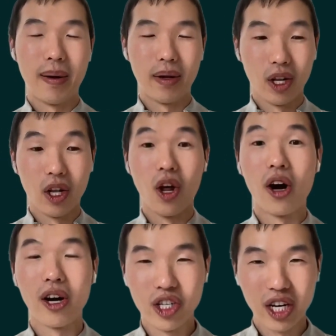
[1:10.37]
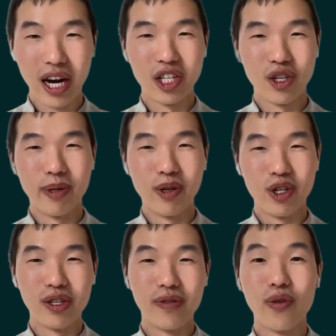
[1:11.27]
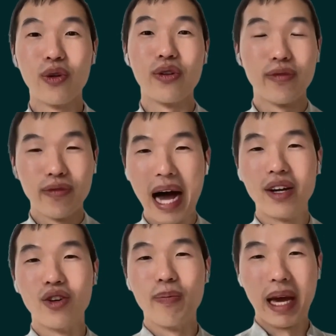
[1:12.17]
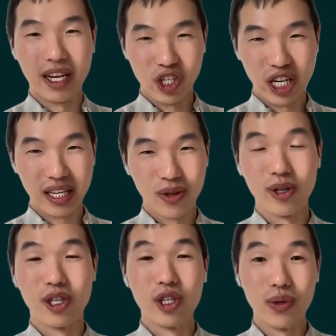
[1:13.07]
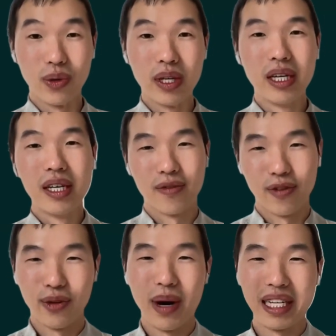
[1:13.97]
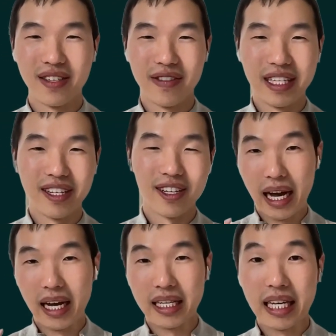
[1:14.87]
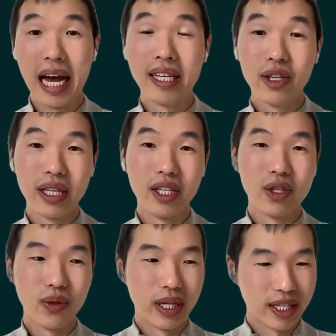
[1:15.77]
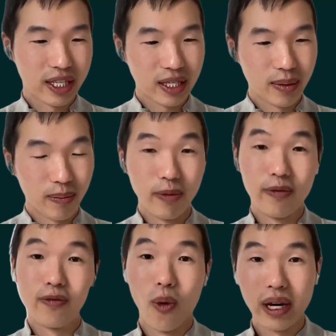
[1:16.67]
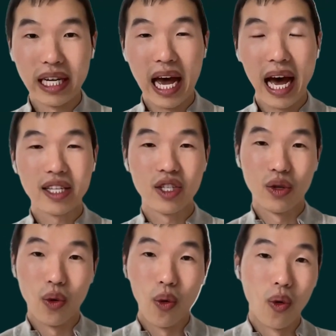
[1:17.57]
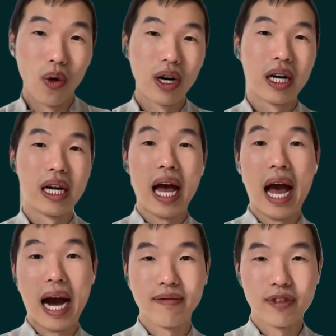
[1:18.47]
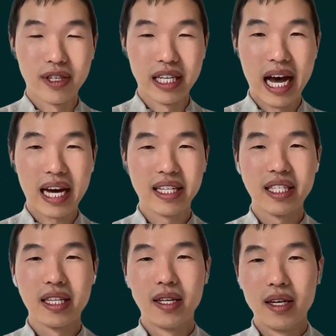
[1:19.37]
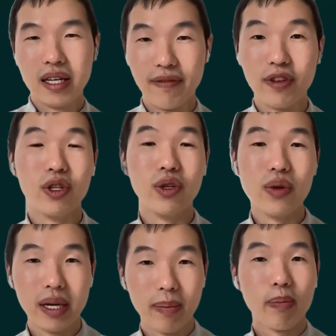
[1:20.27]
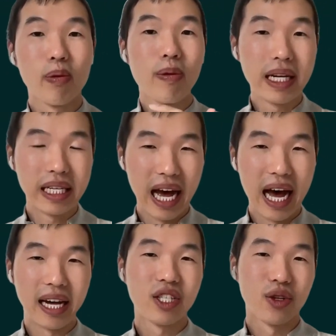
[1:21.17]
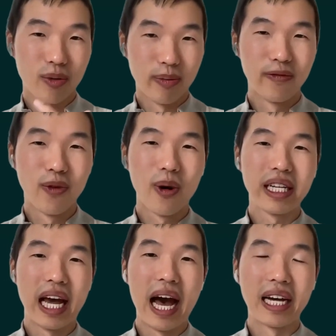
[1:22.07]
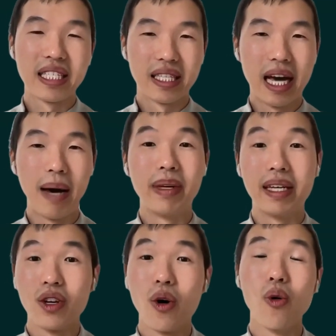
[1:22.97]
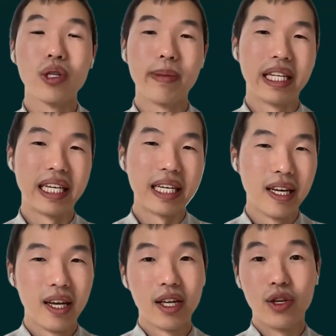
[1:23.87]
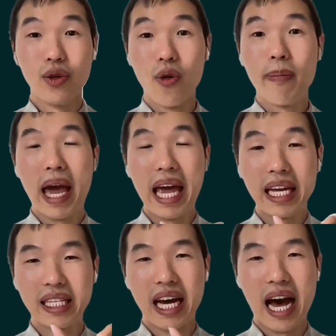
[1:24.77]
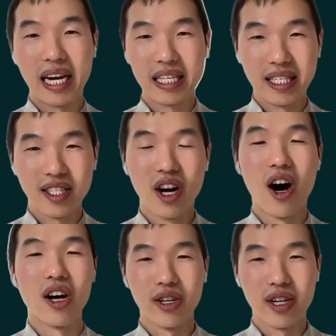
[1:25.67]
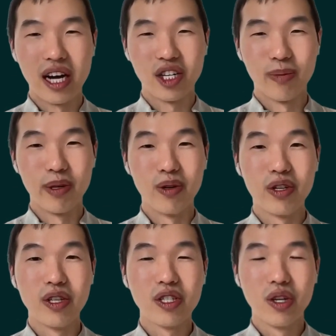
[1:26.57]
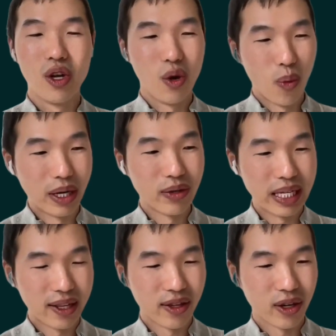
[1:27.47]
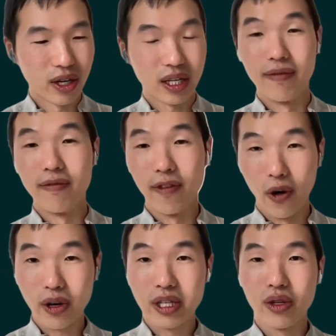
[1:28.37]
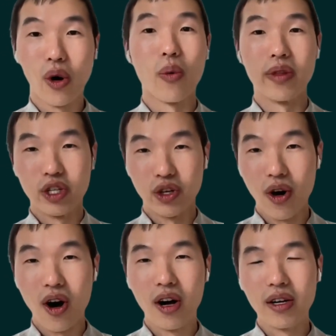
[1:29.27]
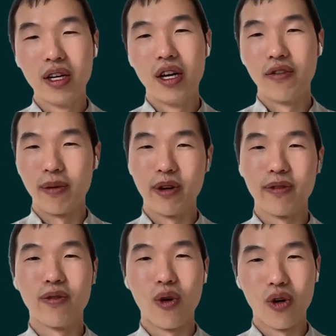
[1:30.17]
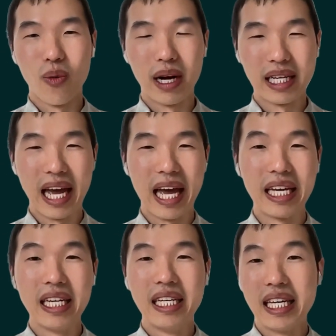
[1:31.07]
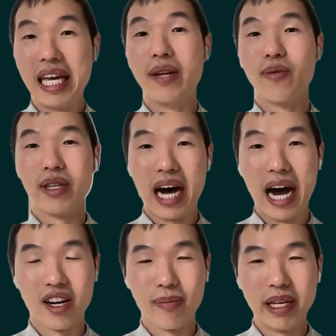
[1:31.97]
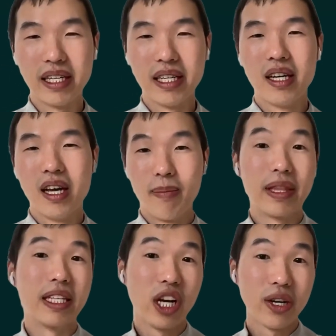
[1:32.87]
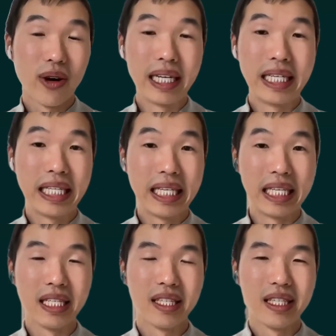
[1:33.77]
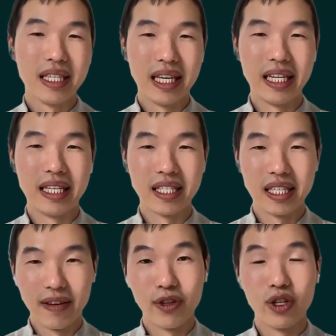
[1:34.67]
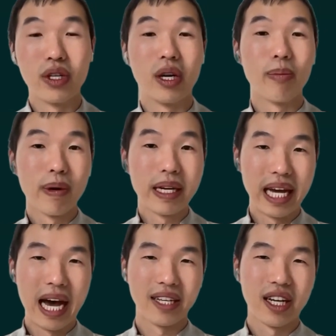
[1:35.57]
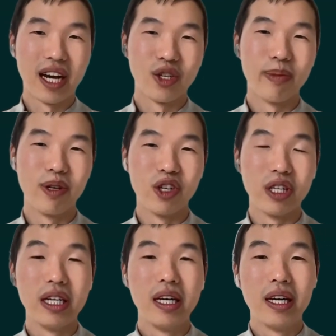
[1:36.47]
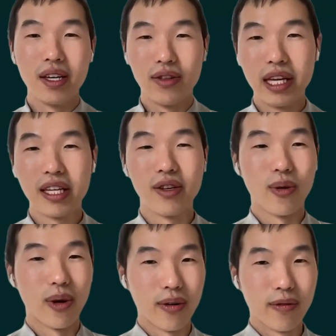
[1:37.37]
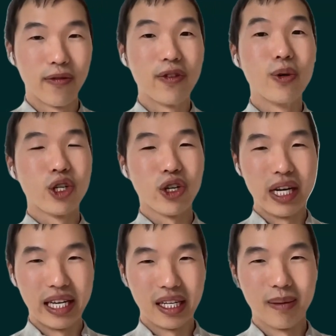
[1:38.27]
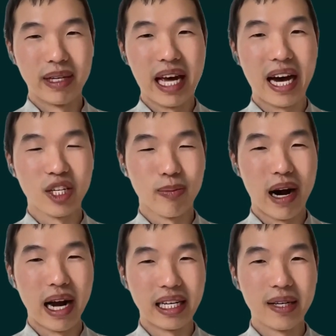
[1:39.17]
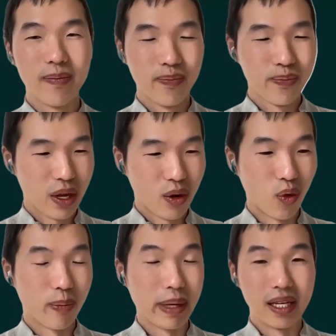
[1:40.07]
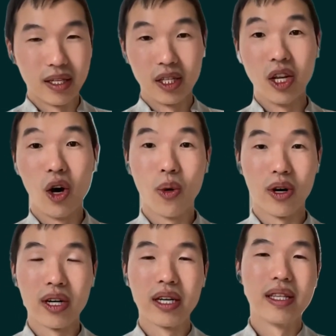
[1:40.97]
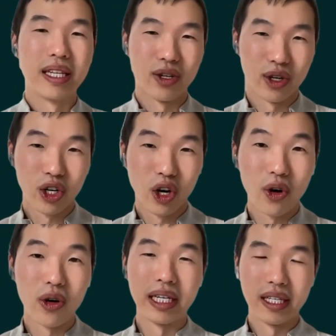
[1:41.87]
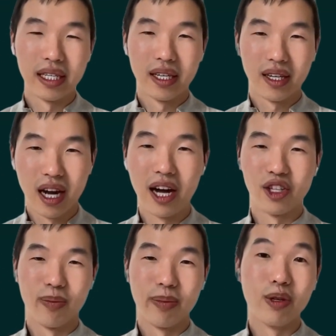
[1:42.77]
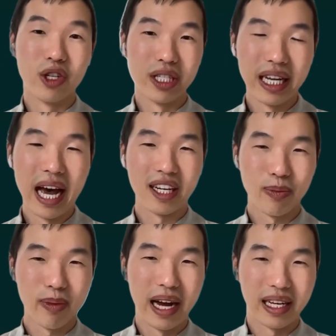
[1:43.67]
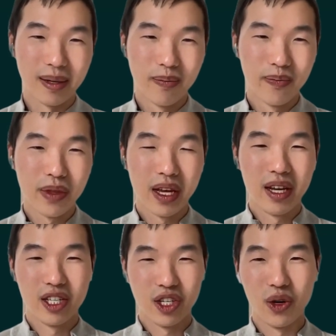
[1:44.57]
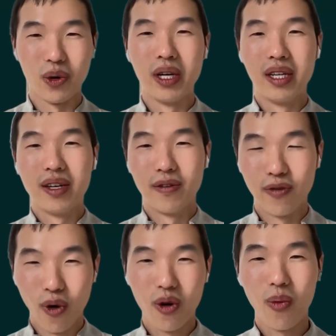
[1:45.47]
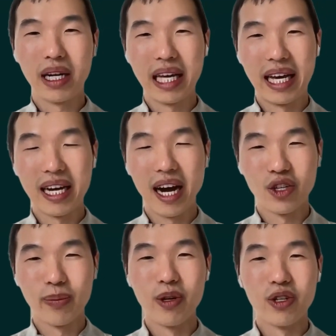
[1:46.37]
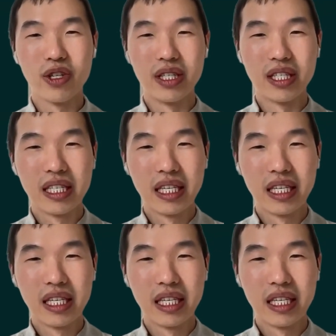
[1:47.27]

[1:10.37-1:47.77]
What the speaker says: large contribution for your final paycheck or two for the rest of the year. Again, you can do this before tax or after tax. If you do it pre-tax or before tax, that means ultimately you'll pay taxes on your contributions when you either convert or withdraw from your 401k in retirement. But the general idea is if you're doing a pre-tax contribution, you think your future income tax bracket will be lower than your current contribution tax bracket. So 401k contributions,